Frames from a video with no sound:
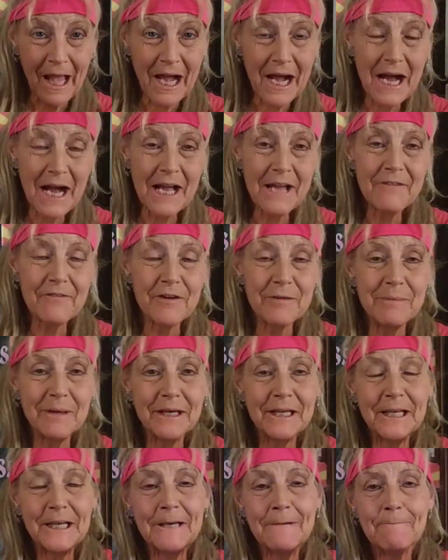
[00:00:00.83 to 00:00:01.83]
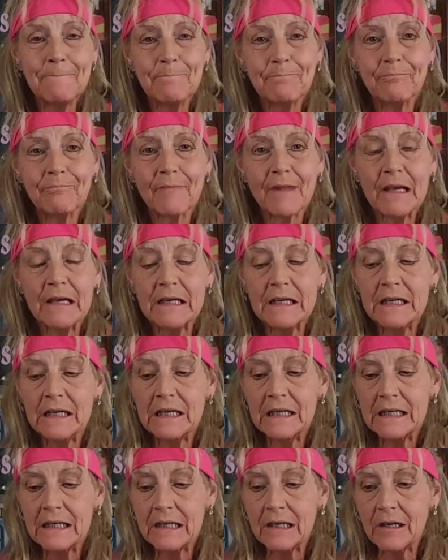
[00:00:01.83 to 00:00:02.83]
Hi, everybody.
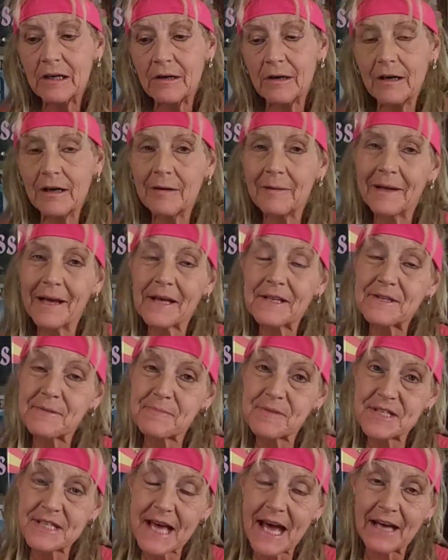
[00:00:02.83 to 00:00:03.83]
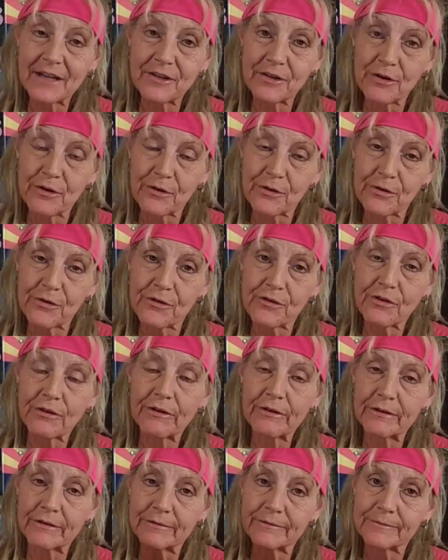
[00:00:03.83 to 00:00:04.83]
Well, we got some sad news,
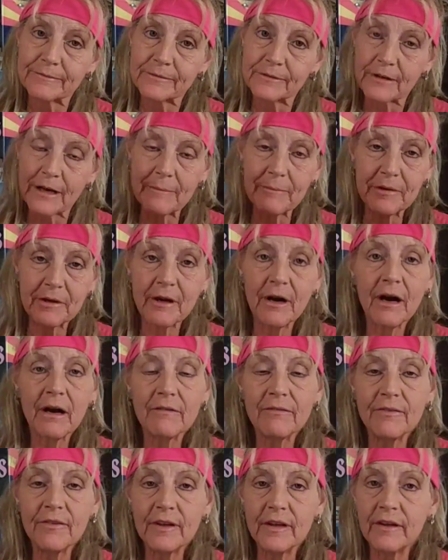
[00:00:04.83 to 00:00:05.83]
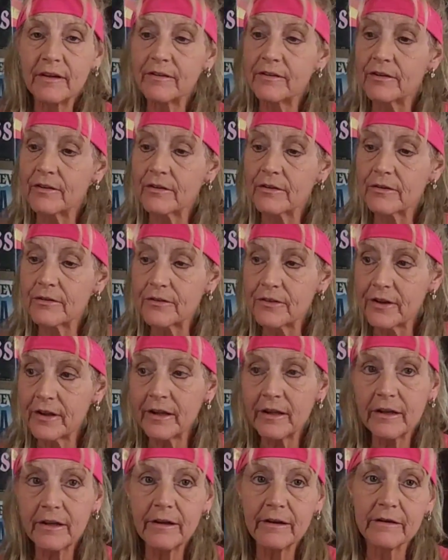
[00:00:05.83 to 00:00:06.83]
so grab your coffee and your
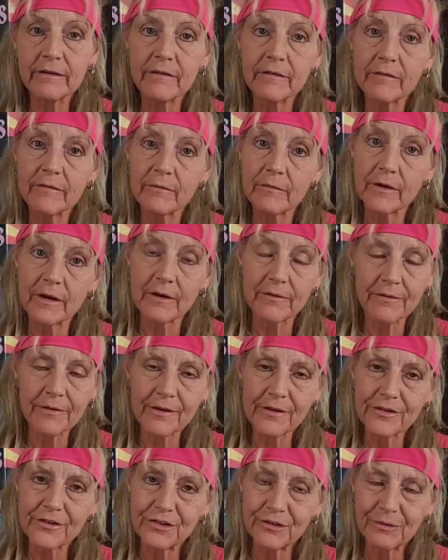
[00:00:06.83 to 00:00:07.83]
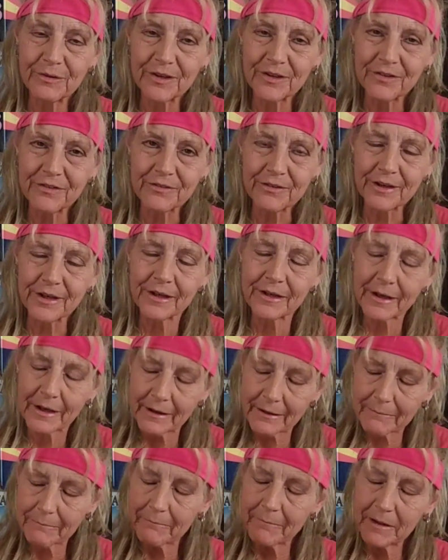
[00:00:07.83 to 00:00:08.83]
tea and whatever else you want to drink
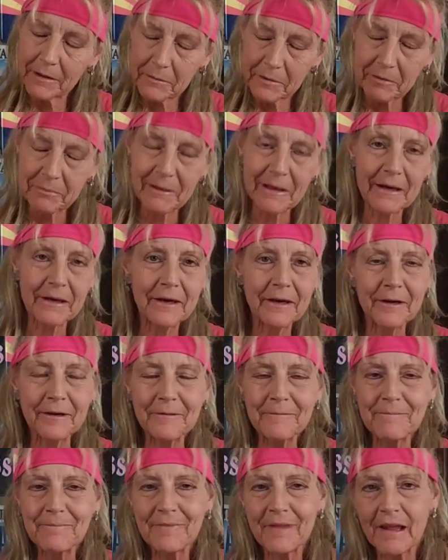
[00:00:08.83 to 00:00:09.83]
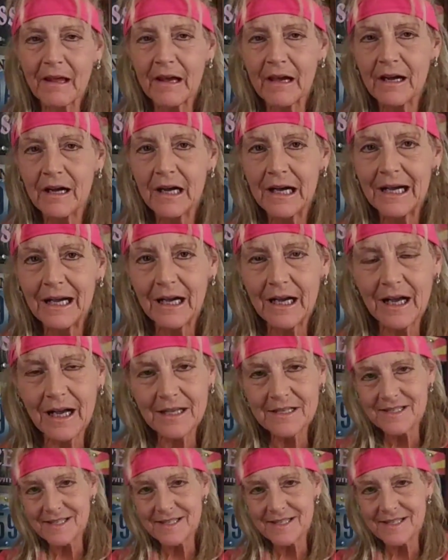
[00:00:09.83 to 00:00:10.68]
and meet me back here. I'll